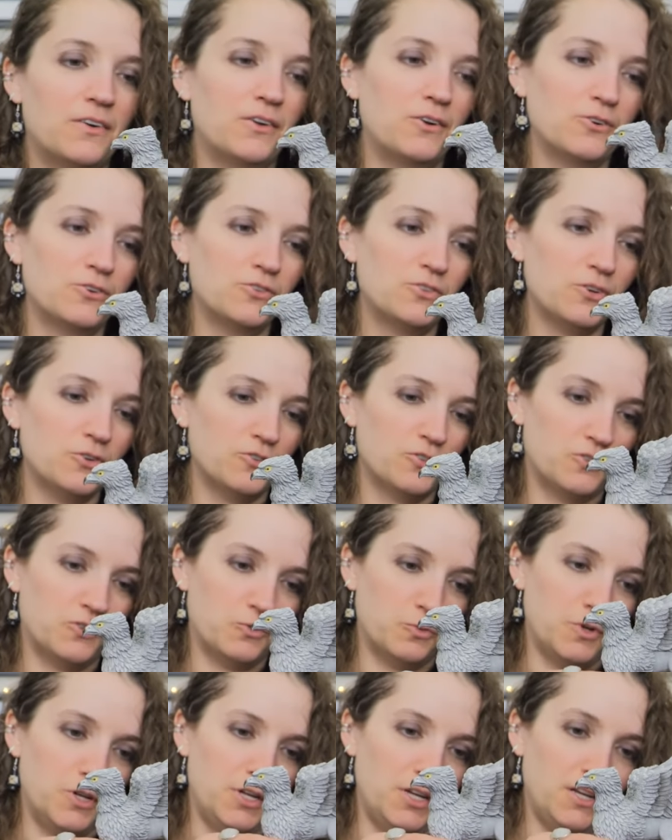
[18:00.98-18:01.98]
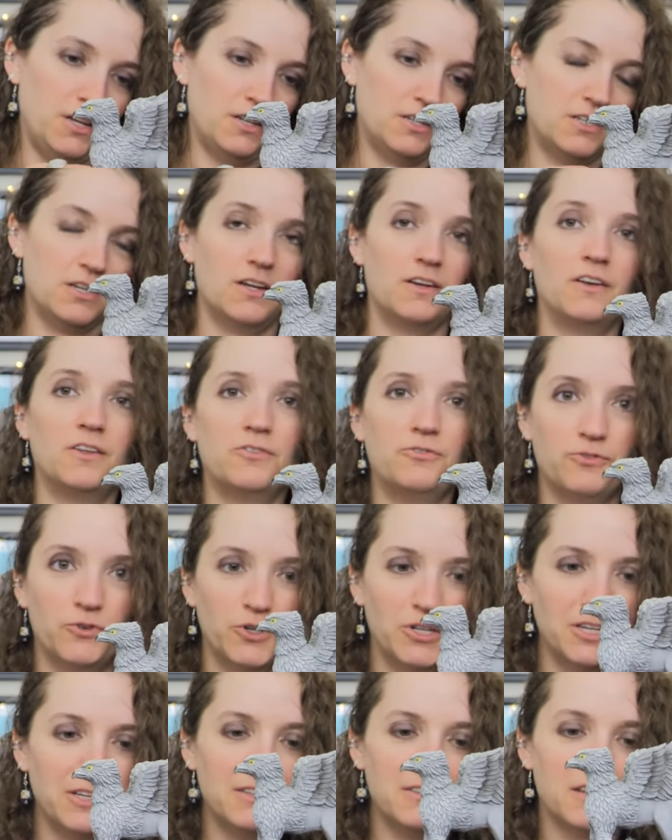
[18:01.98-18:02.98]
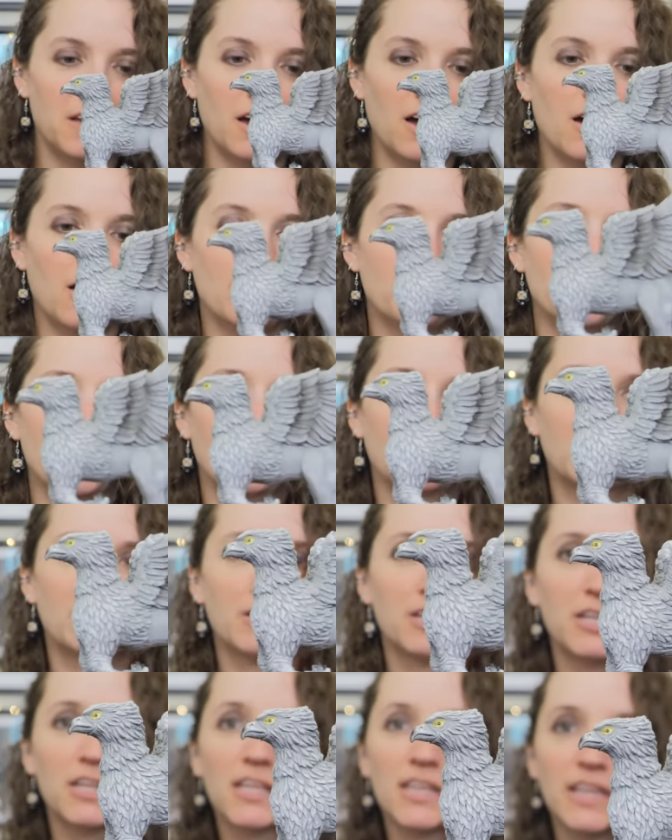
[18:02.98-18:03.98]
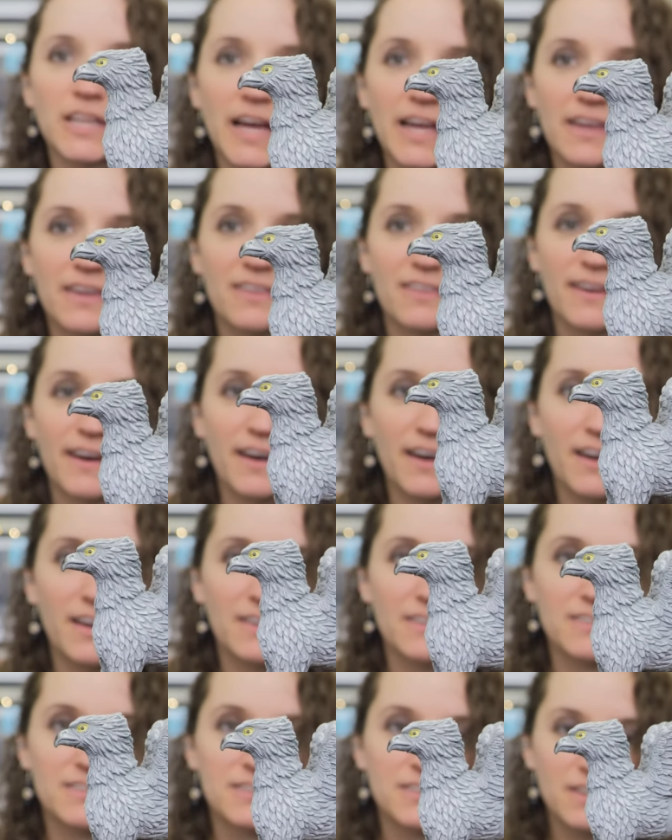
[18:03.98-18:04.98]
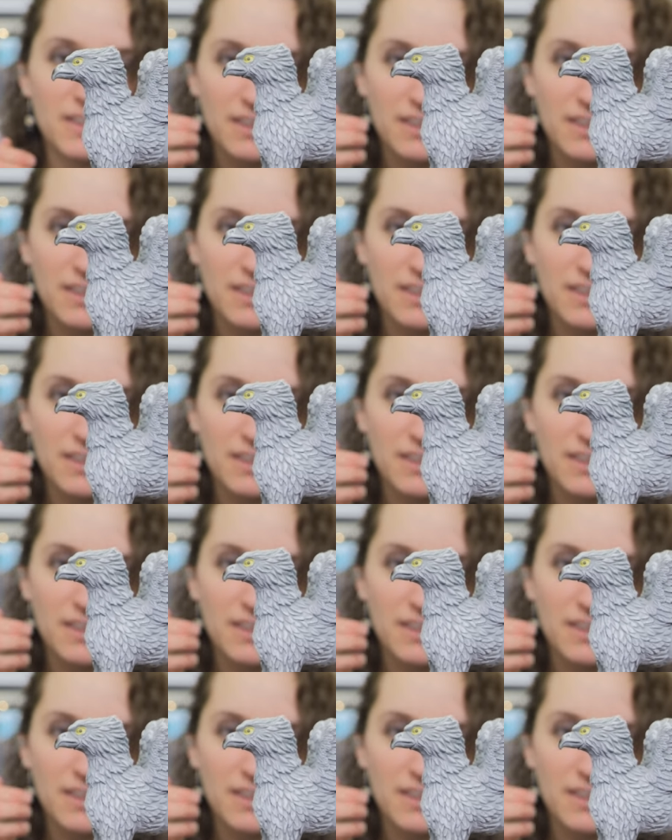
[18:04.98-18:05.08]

you're so sweet. And the foot is up. I really like that.